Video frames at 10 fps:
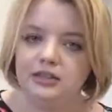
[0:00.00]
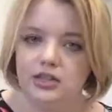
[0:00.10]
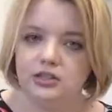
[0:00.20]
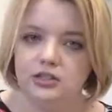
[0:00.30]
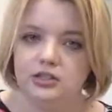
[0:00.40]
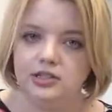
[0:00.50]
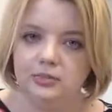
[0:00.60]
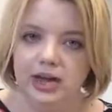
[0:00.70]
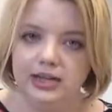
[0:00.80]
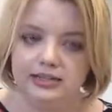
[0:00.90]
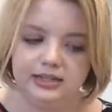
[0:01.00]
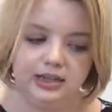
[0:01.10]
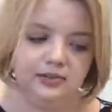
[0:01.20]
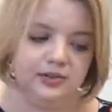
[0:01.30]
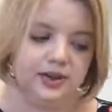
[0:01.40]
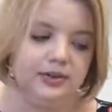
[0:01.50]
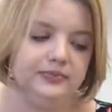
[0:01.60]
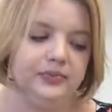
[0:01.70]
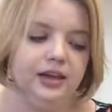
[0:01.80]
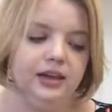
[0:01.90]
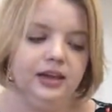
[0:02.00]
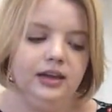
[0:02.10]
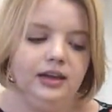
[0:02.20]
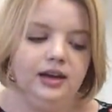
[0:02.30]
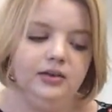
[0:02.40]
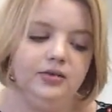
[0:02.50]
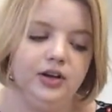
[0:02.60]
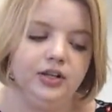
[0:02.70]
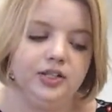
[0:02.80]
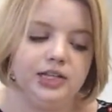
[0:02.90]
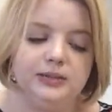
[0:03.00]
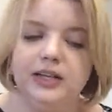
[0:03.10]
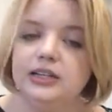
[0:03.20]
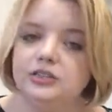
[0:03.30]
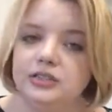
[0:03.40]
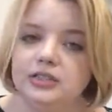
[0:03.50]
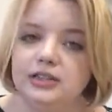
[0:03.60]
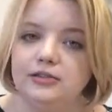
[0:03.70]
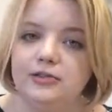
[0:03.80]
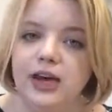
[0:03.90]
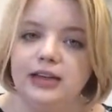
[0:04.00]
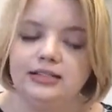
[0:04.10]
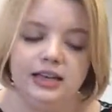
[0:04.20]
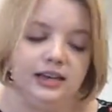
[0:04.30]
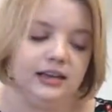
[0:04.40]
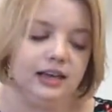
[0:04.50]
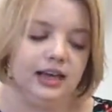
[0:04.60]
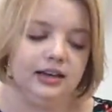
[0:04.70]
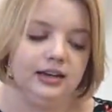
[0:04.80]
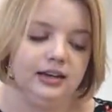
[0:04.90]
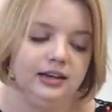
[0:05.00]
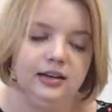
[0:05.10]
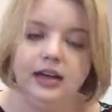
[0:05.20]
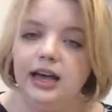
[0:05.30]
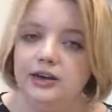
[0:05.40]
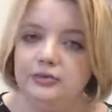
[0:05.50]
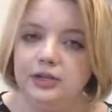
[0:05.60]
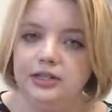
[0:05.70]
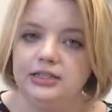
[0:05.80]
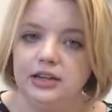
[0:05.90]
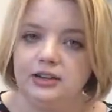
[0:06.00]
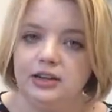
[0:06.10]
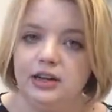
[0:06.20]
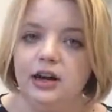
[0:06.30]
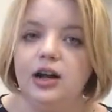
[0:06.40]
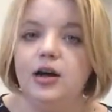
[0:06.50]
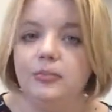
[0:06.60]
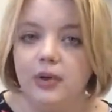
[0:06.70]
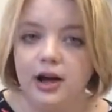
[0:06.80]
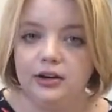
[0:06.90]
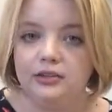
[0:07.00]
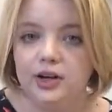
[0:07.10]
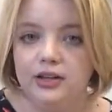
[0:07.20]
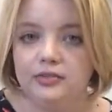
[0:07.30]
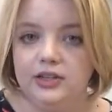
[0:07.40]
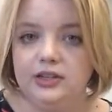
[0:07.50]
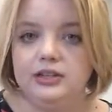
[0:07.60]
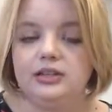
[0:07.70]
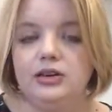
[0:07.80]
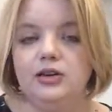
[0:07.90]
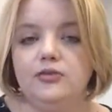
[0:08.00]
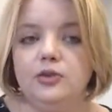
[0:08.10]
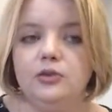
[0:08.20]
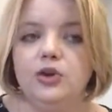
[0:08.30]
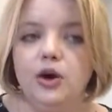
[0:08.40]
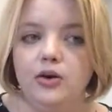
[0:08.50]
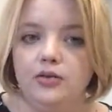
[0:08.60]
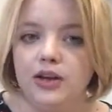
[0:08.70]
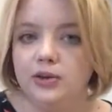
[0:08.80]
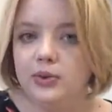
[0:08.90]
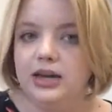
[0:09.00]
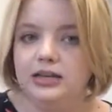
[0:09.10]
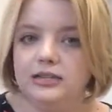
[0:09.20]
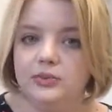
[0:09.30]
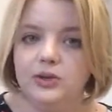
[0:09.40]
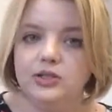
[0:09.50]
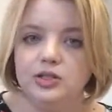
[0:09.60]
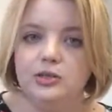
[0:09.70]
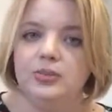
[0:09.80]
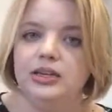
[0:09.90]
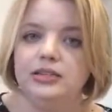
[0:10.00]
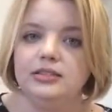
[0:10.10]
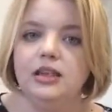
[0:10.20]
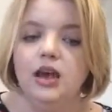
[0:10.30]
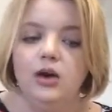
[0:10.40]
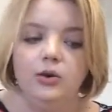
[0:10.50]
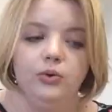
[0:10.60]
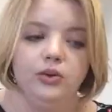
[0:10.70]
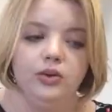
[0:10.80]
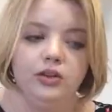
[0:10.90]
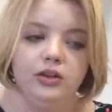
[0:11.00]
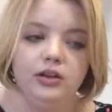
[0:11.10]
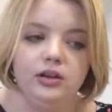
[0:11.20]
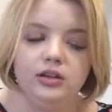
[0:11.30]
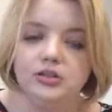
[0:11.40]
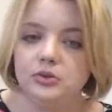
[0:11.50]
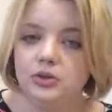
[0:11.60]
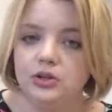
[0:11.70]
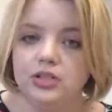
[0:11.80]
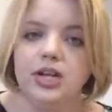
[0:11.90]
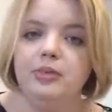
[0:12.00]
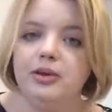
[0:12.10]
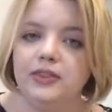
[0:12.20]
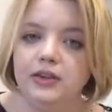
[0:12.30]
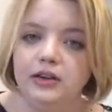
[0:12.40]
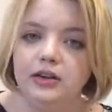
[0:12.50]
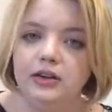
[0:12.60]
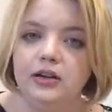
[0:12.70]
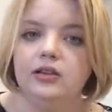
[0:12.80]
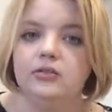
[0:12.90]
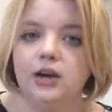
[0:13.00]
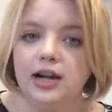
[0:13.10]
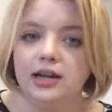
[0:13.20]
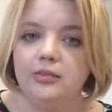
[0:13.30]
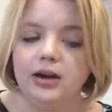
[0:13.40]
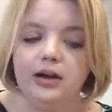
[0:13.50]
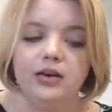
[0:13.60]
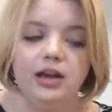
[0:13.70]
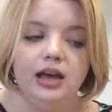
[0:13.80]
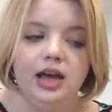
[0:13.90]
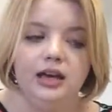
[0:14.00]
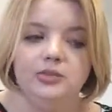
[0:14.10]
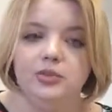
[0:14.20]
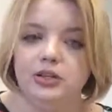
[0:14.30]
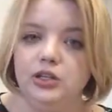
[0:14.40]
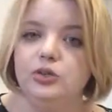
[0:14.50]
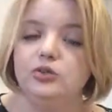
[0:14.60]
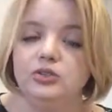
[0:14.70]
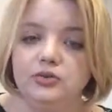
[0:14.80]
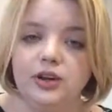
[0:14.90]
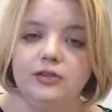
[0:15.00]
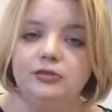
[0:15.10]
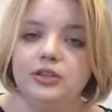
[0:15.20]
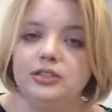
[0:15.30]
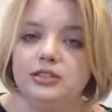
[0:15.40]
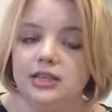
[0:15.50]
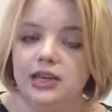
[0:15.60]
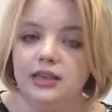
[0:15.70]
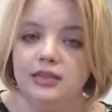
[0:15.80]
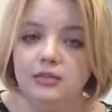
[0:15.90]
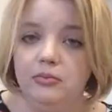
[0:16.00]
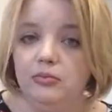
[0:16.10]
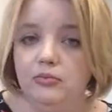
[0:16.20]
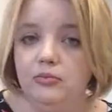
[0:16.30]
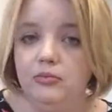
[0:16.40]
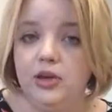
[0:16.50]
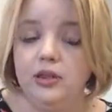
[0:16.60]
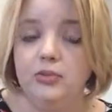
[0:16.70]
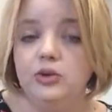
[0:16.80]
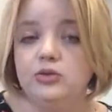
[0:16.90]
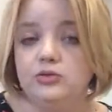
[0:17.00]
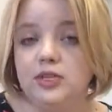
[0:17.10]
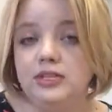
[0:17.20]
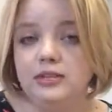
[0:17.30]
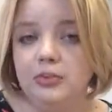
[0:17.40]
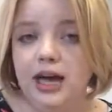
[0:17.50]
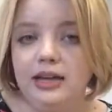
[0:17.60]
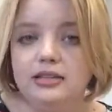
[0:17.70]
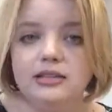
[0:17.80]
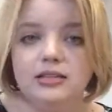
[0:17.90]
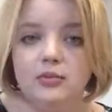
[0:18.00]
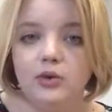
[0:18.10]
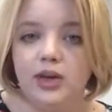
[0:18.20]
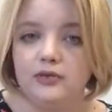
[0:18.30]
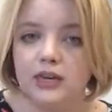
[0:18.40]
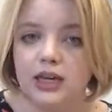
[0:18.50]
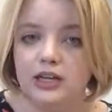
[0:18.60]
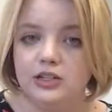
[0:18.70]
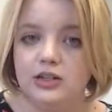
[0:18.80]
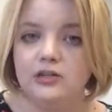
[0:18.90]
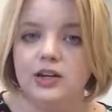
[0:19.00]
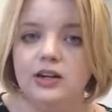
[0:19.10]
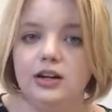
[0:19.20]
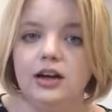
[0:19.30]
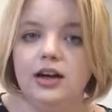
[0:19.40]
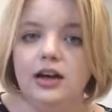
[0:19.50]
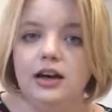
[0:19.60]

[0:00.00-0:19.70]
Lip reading: attention to past times, right? We've already talked about interesting facts, and again, I have written down here modern relevance. So if you know of any ways in which the piece or the historical topic that you're writing about has been used or referenced in the most recent past, some way of engaging the reader